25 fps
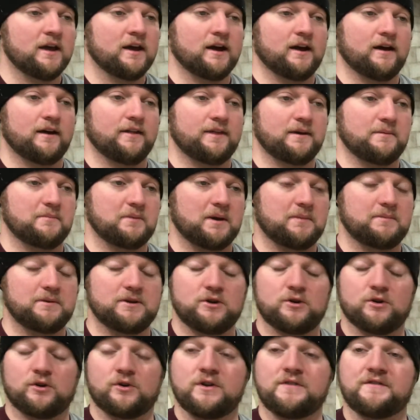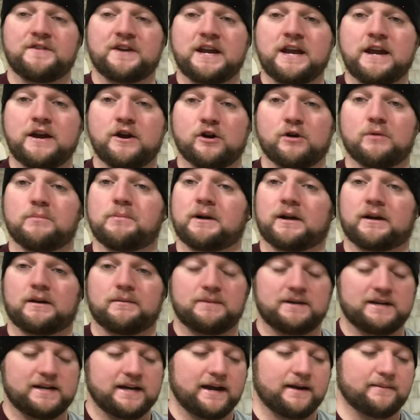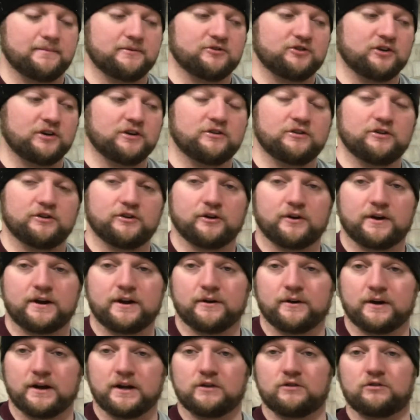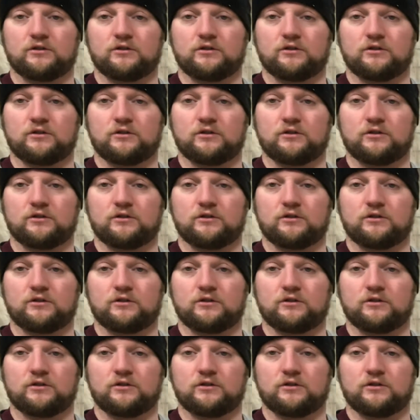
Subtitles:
that maybe you don't even hear but can be damaging to your hearing.